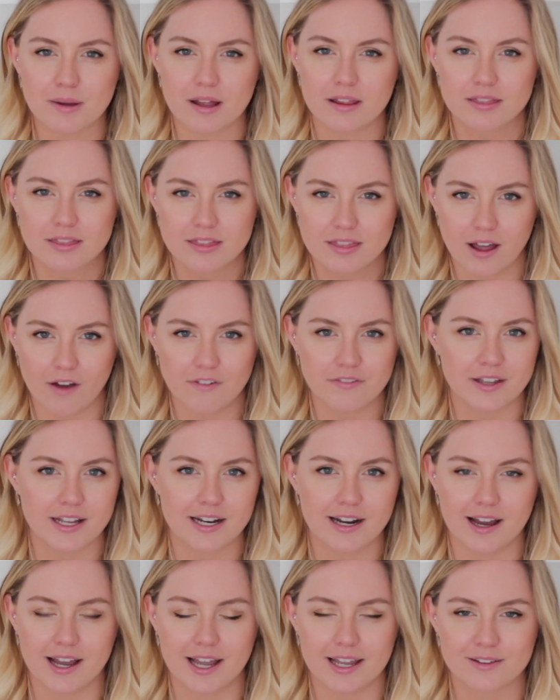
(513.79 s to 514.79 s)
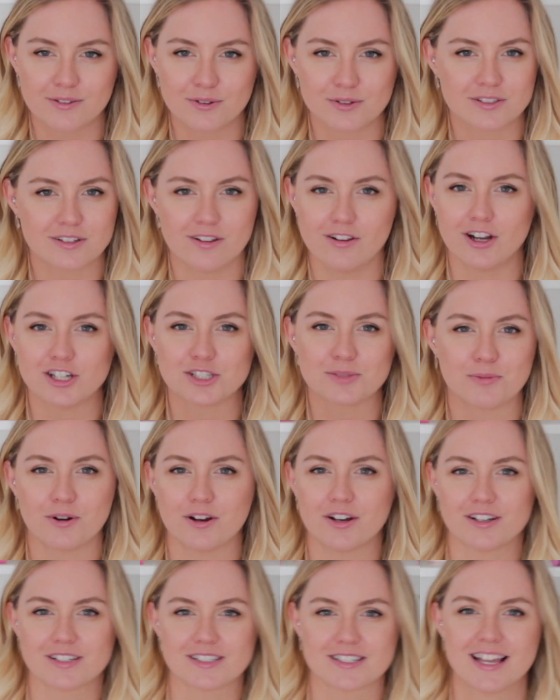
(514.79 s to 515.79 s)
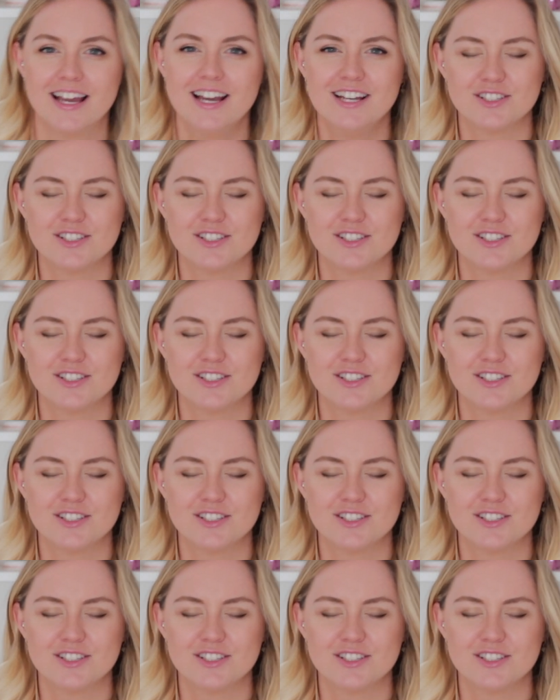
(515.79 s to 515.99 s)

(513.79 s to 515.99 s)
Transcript: but nothing like those Lush products.